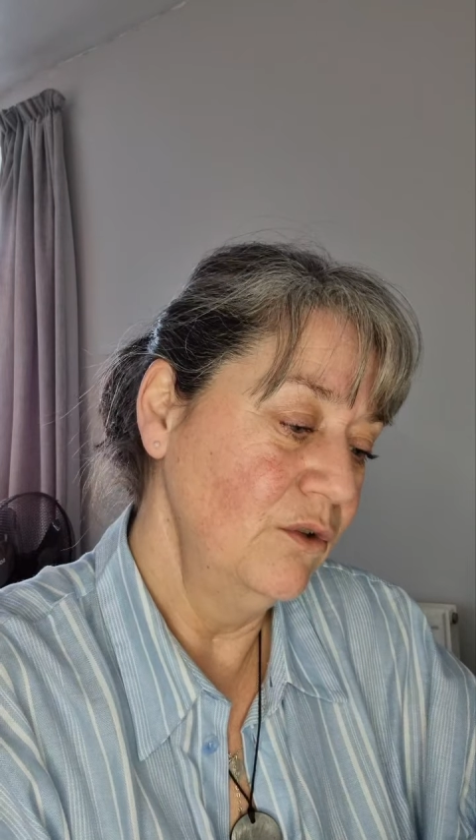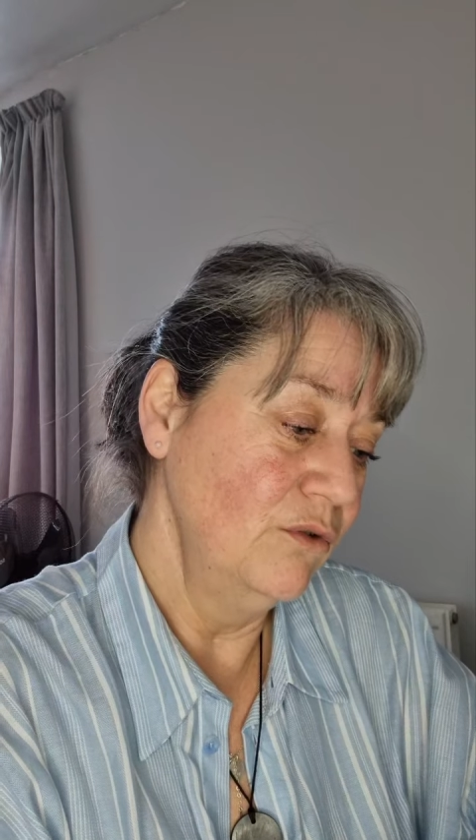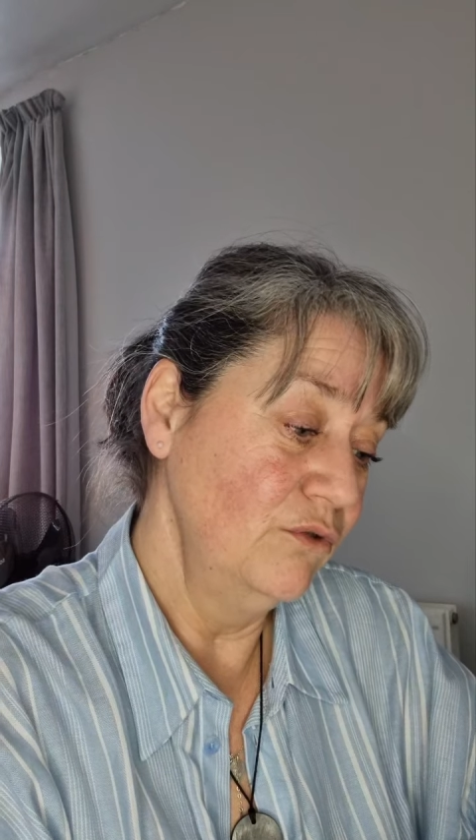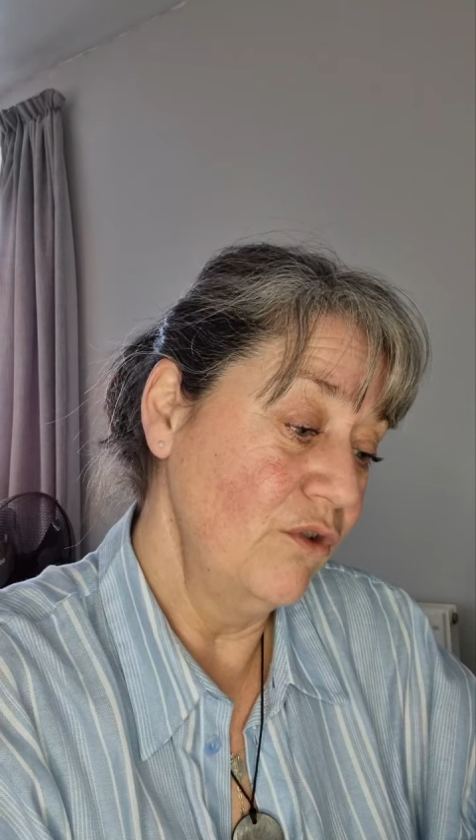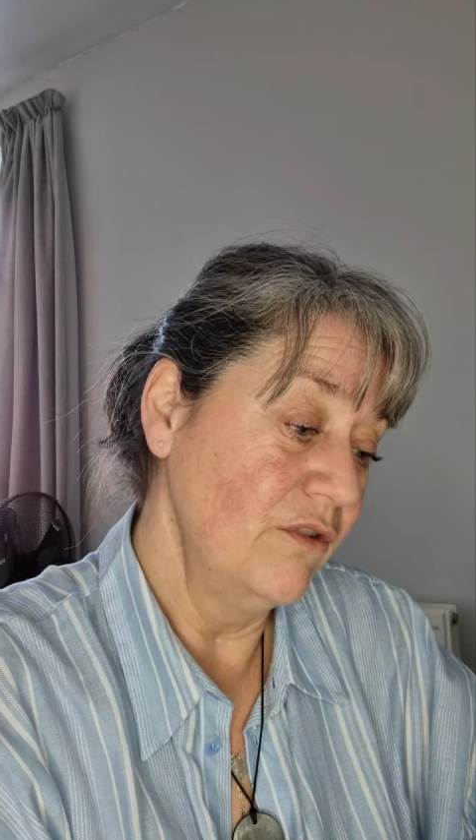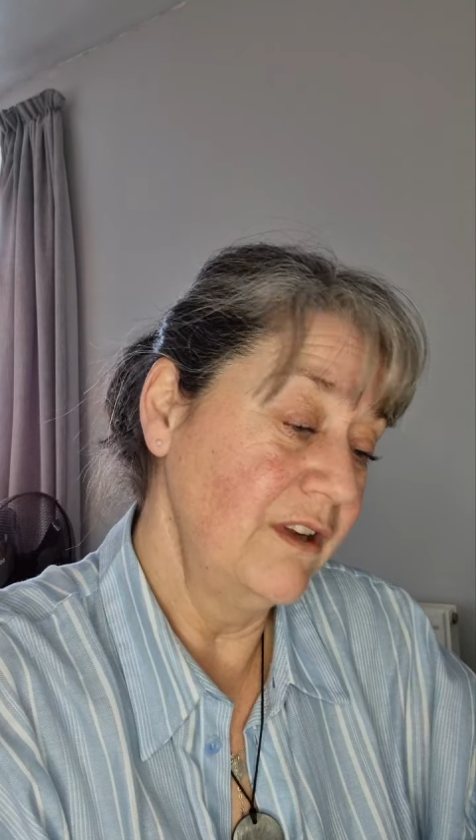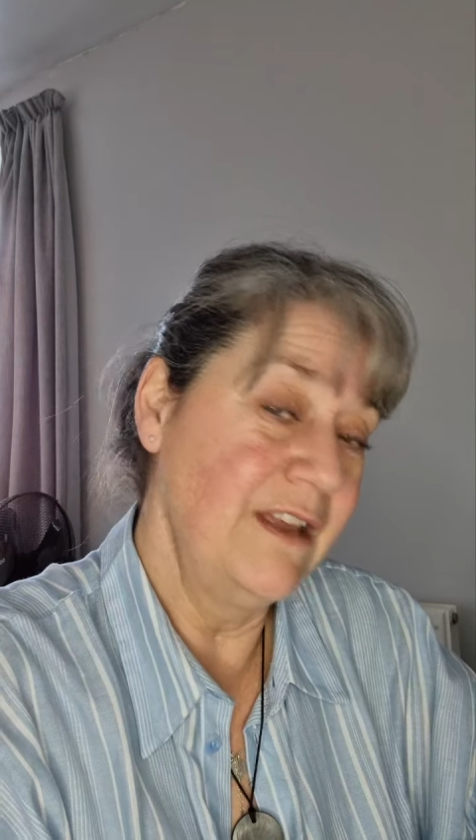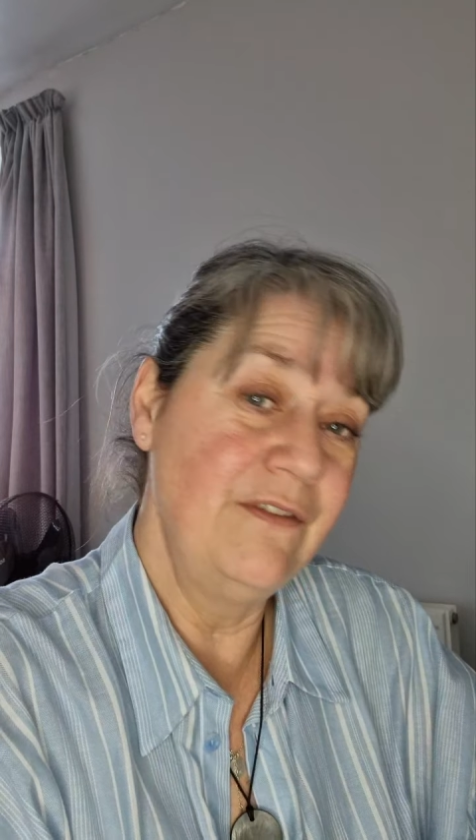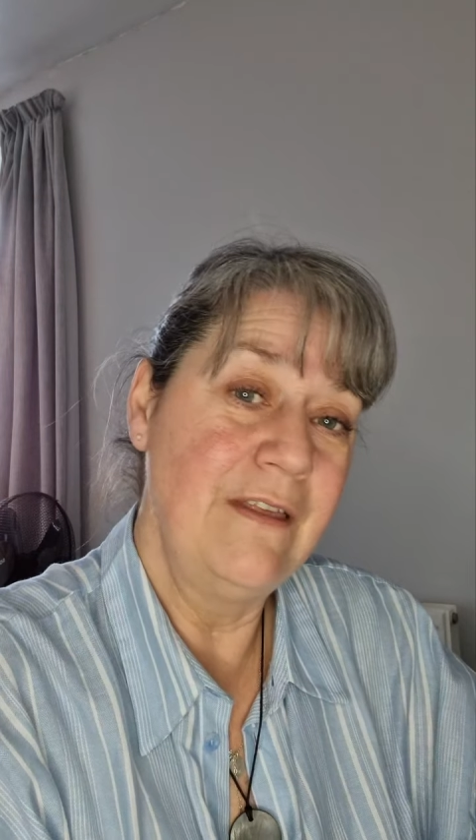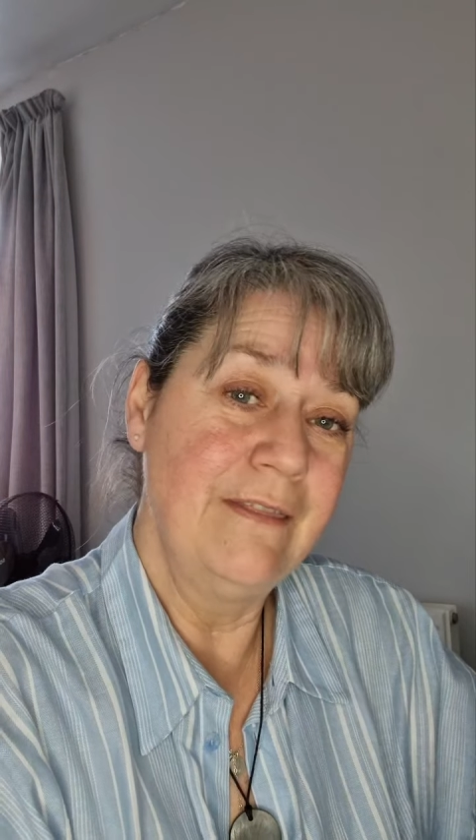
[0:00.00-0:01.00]
or not
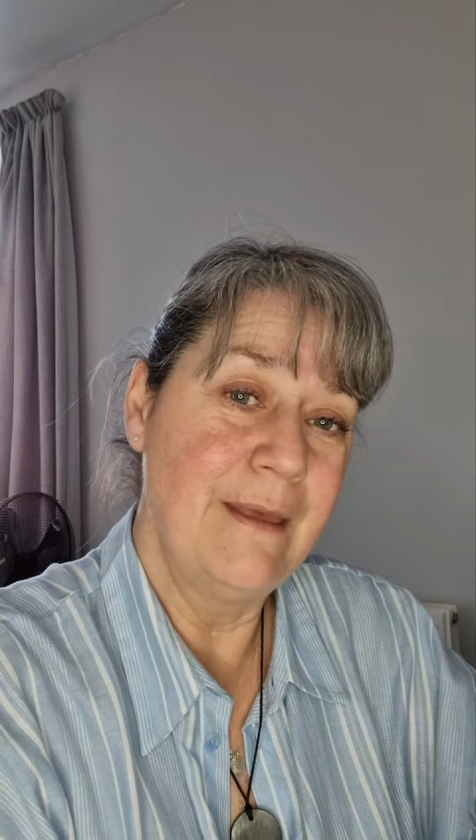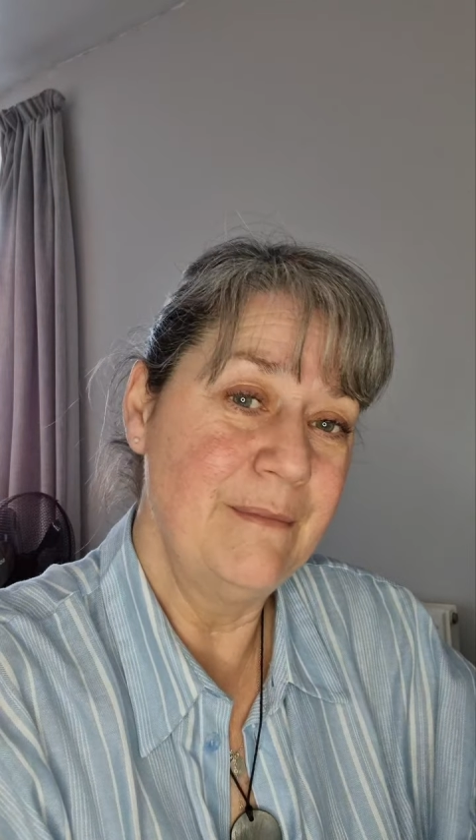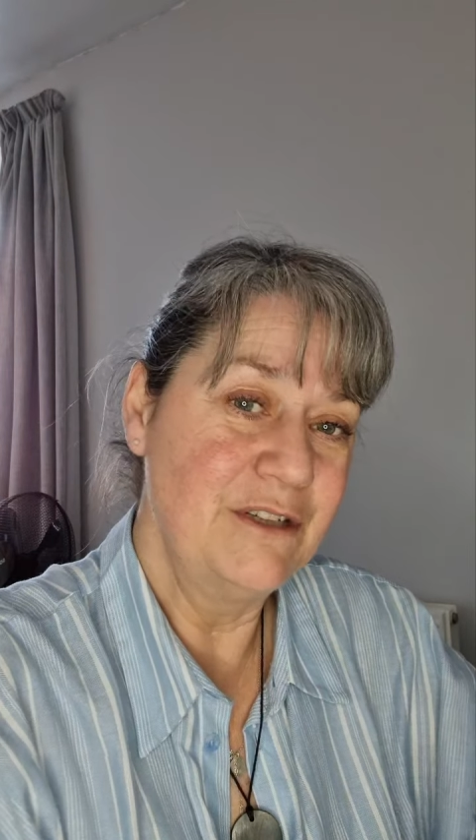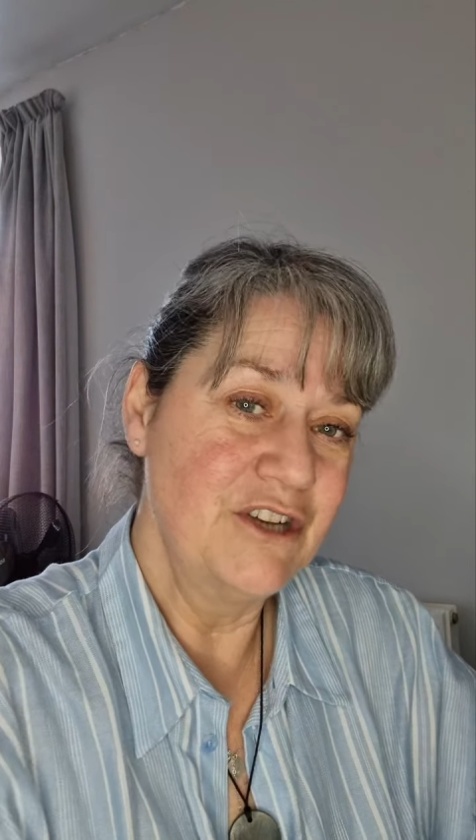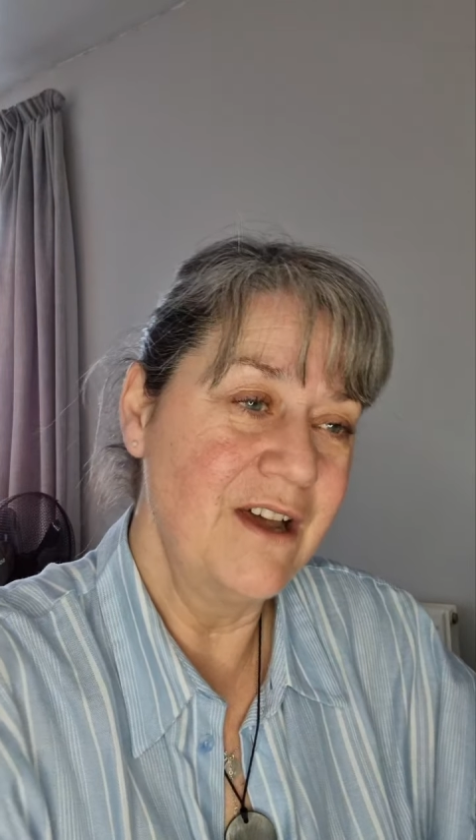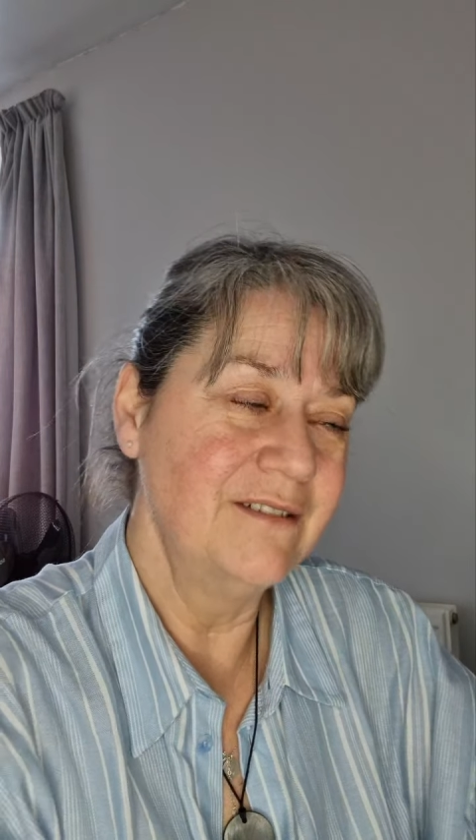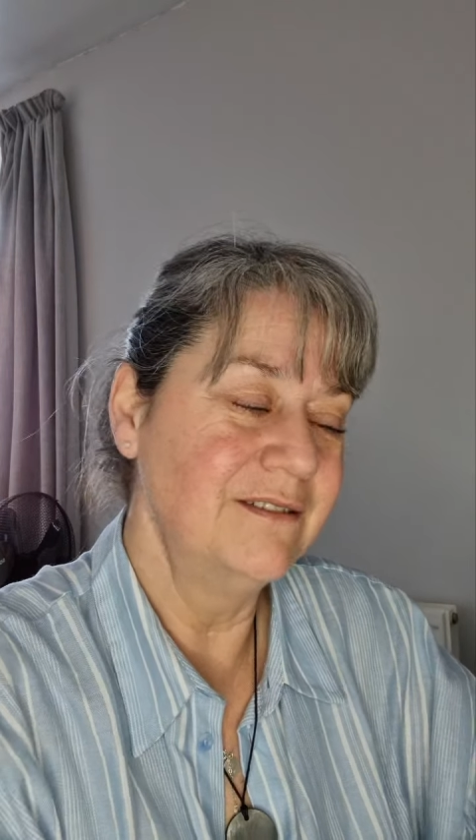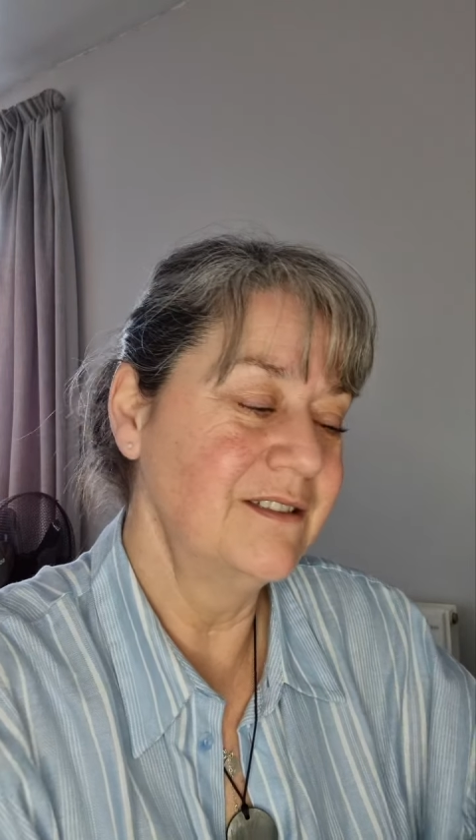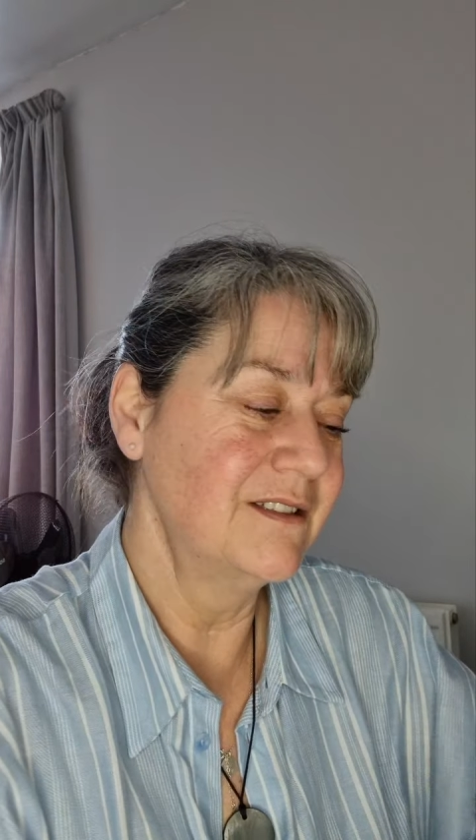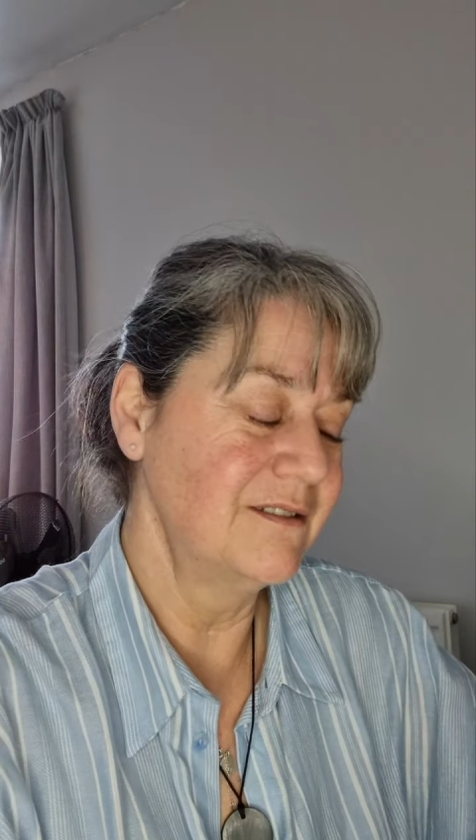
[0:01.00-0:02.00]
giving them a
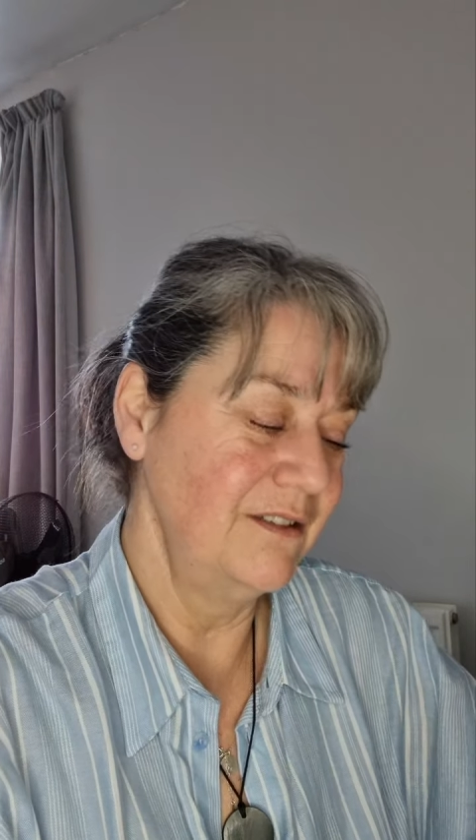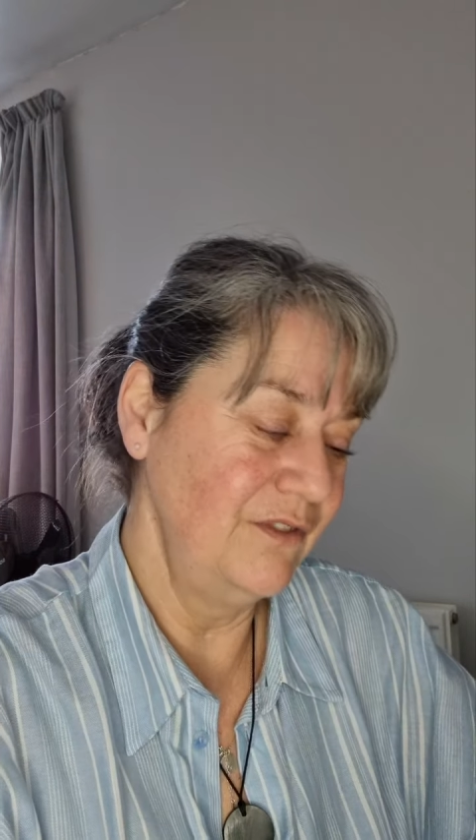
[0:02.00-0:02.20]
chance,